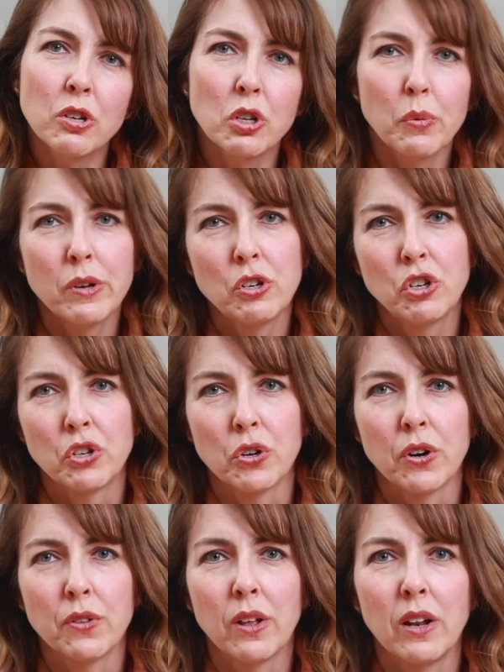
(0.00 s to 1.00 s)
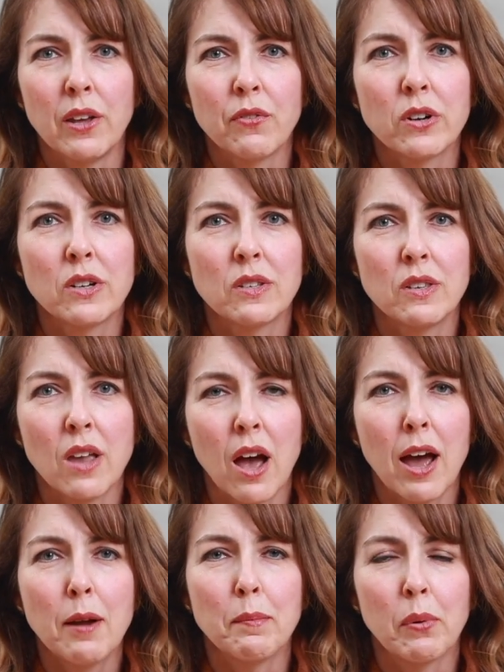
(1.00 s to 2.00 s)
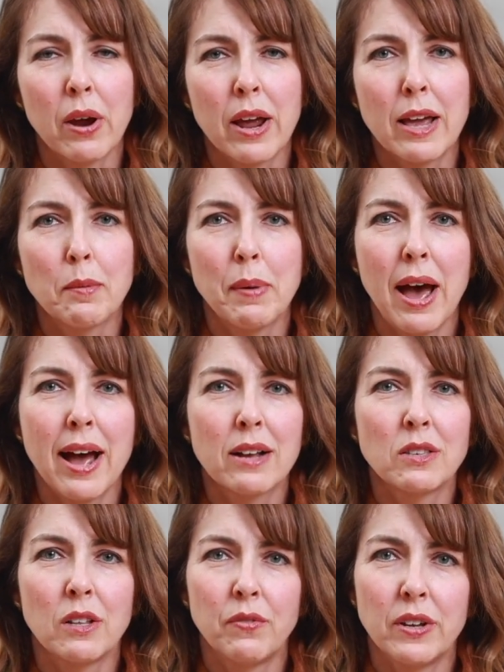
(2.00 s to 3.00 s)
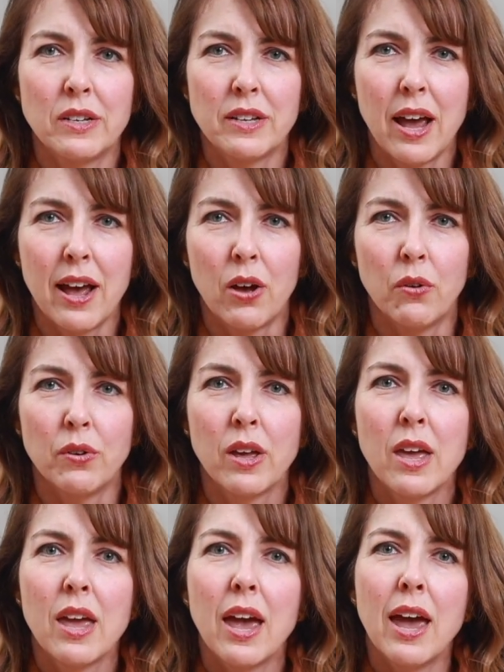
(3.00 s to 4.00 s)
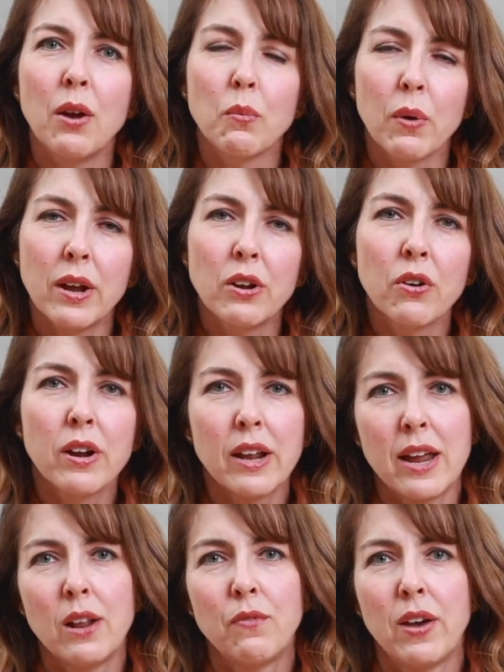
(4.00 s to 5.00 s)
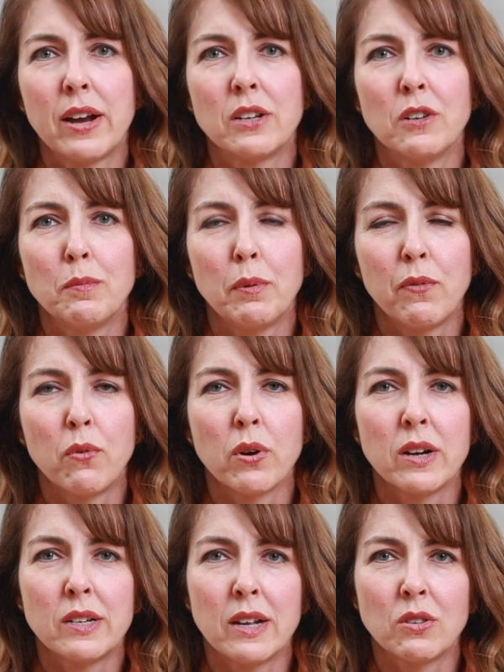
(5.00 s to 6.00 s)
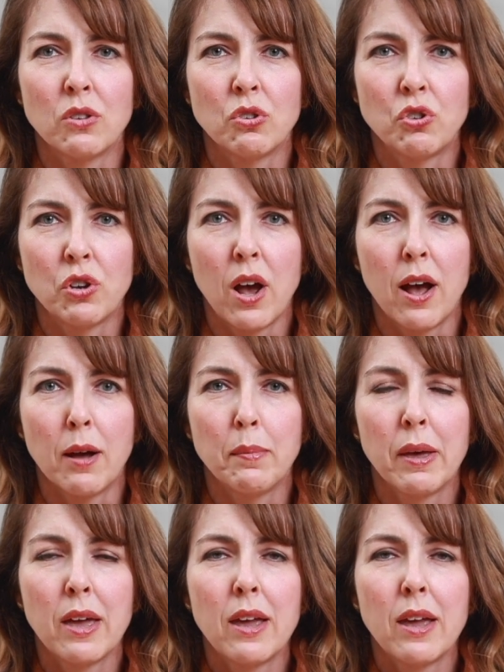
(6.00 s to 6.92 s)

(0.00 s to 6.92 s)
to ensure the liver does not break Paxlovid down and render it ineffective before it does its job,